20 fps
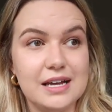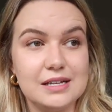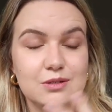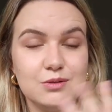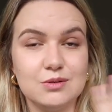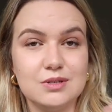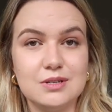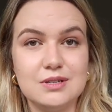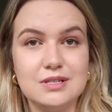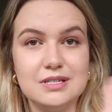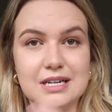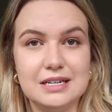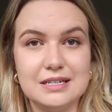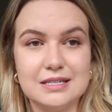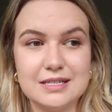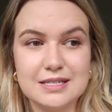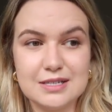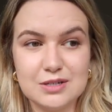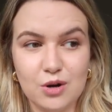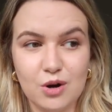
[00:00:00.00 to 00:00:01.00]
It's also still
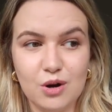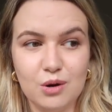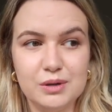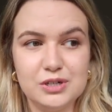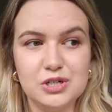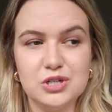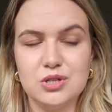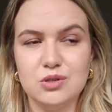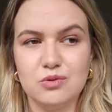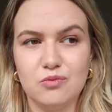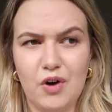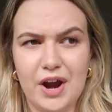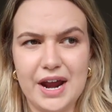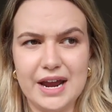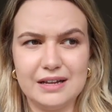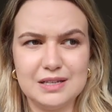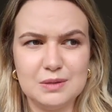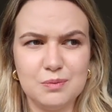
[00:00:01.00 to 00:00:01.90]
in stock, which is great.